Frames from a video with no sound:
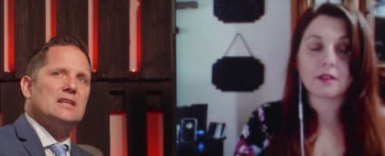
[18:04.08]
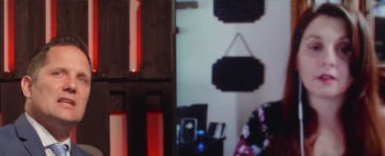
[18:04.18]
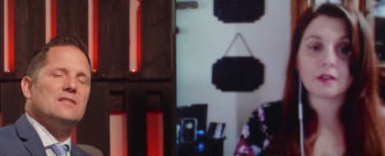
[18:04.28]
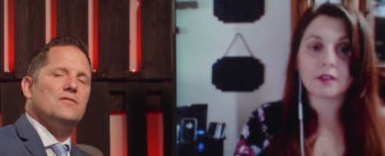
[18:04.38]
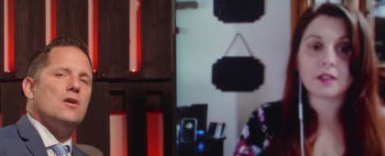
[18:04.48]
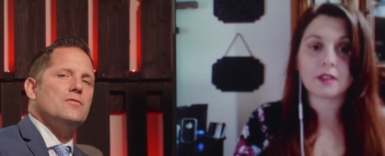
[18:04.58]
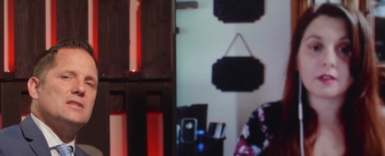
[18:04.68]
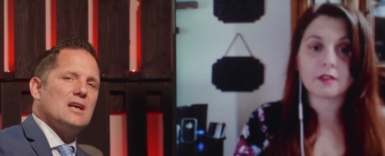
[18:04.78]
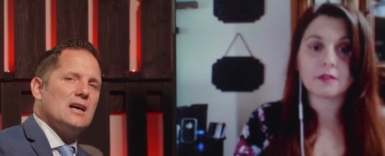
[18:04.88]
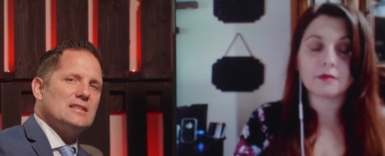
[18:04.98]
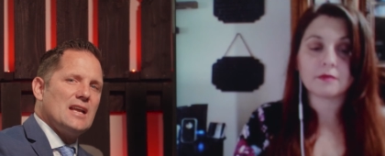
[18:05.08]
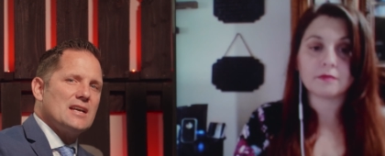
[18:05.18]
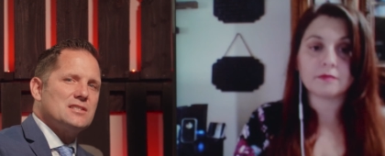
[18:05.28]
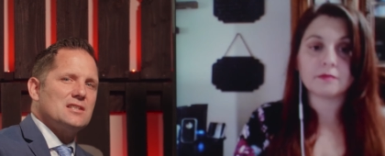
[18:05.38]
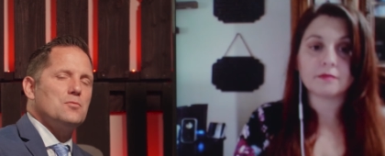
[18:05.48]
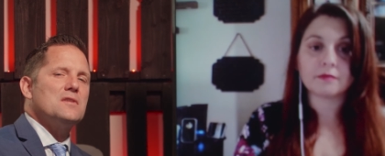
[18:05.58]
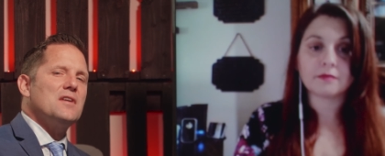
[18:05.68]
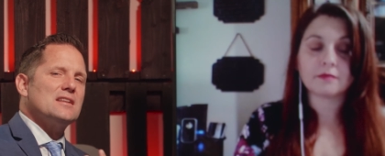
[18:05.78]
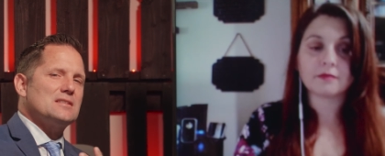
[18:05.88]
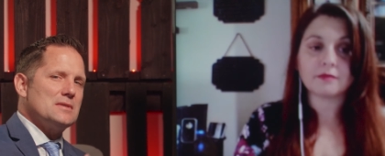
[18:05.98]
Speaker 1: can get involved with God in action, and we've
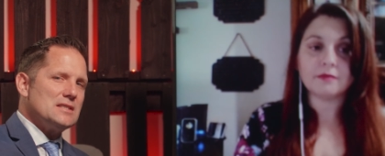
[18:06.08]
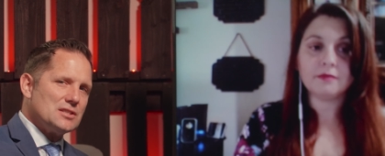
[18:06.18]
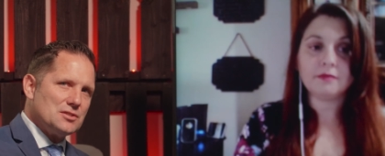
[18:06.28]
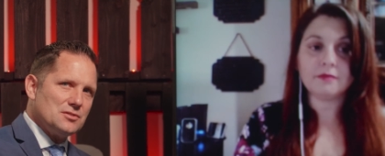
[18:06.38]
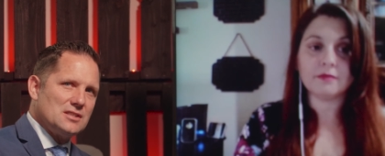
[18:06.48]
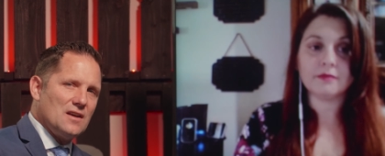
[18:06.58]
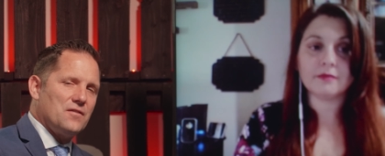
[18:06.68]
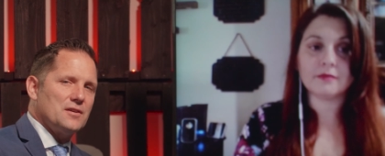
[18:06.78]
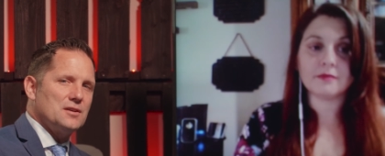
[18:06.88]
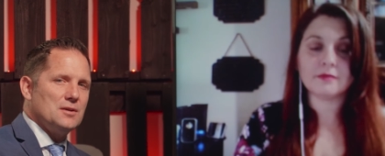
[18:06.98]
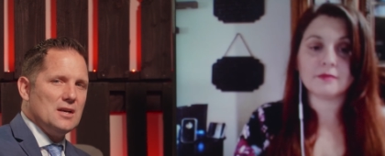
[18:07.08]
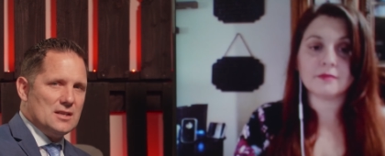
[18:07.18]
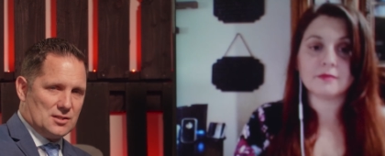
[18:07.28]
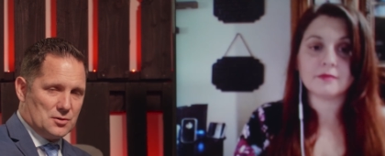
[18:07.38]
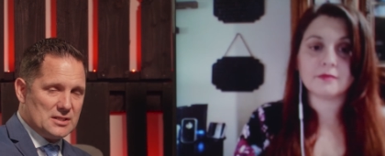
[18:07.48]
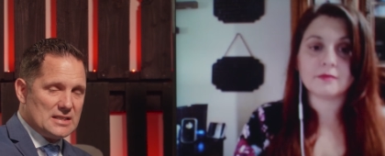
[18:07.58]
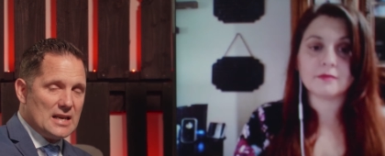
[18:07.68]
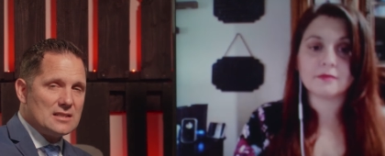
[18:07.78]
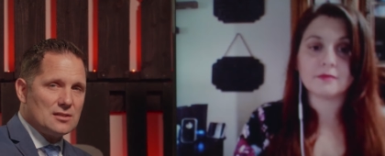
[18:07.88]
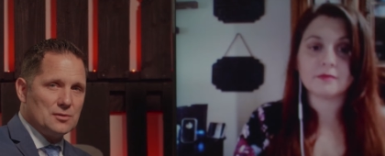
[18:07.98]
got some additional stuff for you. So
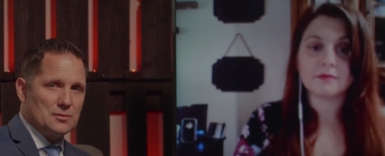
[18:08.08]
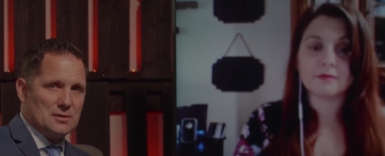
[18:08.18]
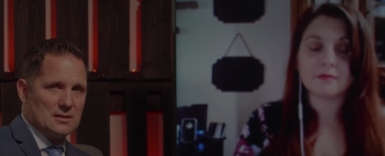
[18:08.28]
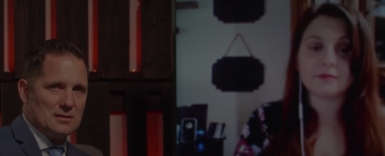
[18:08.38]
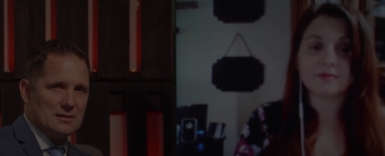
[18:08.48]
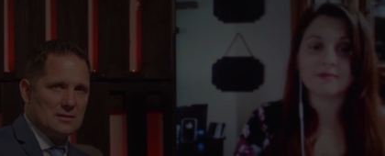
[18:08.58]
stay tuned.